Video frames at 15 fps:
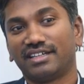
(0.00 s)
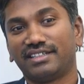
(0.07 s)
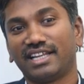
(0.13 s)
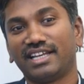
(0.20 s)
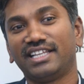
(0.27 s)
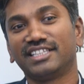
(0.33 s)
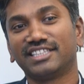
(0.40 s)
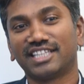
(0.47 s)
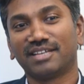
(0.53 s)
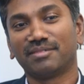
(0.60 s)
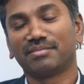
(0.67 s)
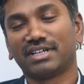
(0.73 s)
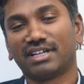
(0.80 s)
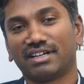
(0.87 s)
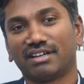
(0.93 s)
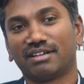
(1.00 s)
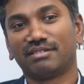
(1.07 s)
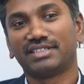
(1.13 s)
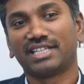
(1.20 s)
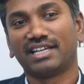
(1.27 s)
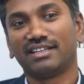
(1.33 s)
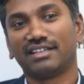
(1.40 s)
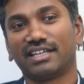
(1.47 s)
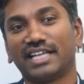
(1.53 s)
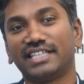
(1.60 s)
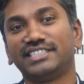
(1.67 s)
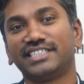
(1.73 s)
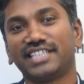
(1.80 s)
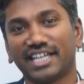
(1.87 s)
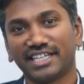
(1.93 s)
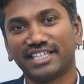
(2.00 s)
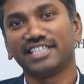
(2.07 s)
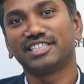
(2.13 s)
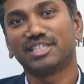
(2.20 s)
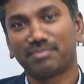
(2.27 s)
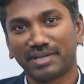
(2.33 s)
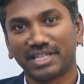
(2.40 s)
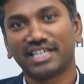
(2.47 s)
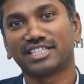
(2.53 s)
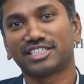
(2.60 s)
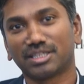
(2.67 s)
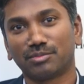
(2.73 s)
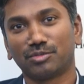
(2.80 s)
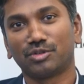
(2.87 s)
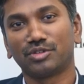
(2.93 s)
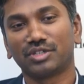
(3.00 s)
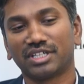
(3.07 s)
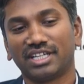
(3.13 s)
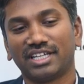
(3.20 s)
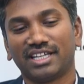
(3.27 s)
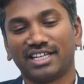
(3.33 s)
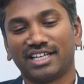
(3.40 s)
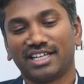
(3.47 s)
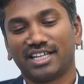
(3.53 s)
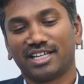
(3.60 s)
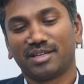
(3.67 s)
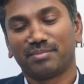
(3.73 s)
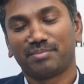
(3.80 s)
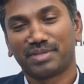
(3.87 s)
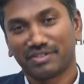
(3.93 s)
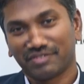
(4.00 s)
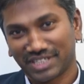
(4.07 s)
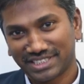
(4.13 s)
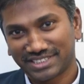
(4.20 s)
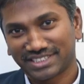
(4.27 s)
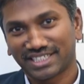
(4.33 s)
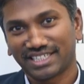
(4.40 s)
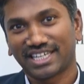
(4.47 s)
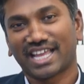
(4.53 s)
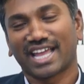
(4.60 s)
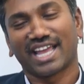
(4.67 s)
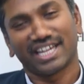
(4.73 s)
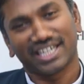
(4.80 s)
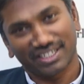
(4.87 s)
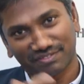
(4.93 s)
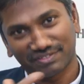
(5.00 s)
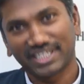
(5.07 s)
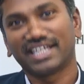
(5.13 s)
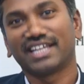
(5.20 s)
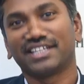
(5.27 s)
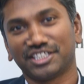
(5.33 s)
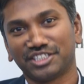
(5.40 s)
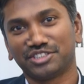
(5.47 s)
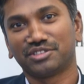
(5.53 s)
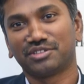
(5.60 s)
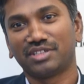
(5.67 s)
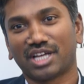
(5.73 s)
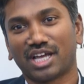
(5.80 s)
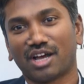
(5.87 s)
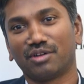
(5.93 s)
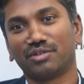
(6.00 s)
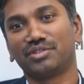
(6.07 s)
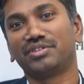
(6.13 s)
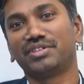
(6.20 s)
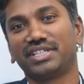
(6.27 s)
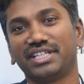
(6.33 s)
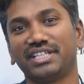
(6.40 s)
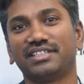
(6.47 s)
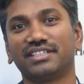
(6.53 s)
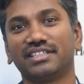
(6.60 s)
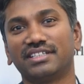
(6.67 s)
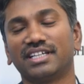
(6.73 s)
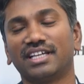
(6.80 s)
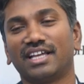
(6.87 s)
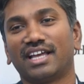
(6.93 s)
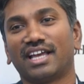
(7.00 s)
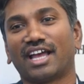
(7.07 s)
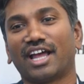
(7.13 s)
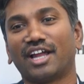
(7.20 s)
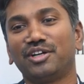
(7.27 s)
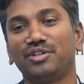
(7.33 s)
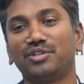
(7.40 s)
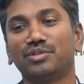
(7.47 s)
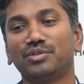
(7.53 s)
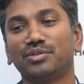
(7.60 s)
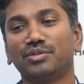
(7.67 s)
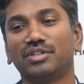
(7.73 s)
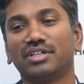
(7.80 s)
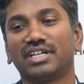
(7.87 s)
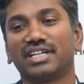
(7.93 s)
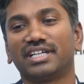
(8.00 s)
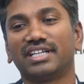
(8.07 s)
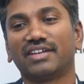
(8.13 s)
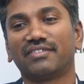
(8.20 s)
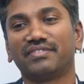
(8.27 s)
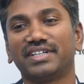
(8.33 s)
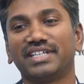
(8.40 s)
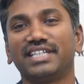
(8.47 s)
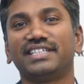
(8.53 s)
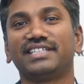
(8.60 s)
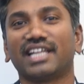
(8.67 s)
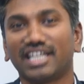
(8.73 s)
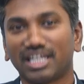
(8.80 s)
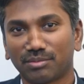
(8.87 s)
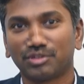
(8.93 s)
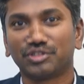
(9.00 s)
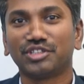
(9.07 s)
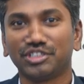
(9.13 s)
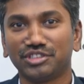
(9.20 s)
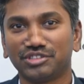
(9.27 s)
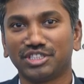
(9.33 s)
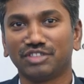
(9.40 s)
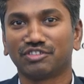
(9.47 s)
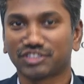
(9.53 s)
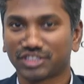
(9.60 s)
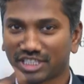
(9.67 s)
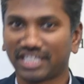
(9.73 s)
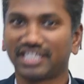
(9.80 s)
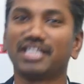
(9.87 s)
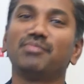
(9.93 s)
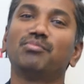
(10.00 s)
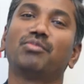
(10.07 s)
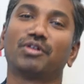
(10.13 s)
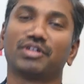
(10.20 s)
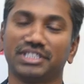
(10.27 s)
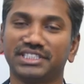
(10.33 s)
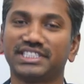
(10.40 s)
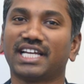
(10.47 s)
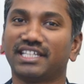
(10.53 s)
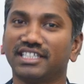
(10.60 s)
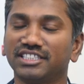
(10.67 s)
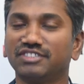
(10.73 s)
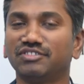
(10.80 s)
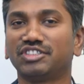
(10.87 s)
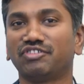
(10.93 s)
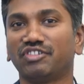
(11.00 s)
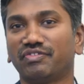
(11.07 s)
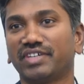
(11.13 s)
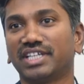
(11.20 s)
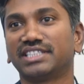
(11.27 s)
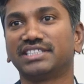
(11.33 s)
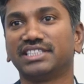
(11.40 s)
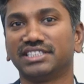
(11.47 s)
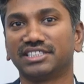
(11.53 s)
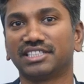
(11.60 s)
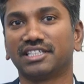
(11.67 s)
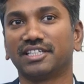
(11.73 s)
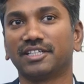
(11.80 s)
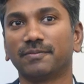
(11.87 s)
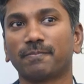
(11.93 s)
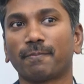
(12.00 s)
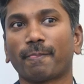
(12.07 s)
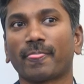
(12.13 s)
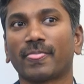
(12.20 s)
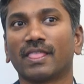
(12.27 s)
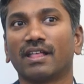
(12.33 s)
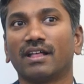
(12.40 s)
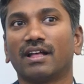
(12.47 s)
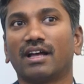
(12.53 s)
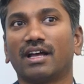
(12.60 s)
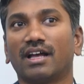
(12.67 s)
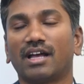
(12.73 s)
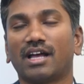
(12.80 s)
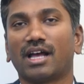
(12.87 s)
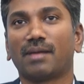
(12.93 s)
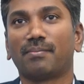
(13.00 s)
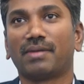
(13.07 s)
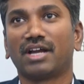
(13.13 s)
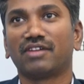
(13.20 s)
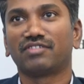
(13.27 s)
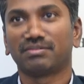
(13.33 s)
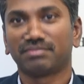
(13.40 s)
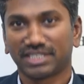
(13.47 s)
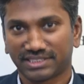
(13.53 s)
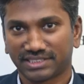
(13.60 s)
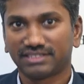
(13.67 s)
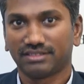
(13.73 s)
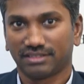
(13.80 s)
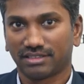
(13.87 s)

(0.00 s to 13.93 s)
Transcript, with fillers: telling them, uh, tell, educating the players about prevention and if they get injured, how to treat it and to definitely tell about the injury was an important challenge which we faced initially. Uh, apart from that,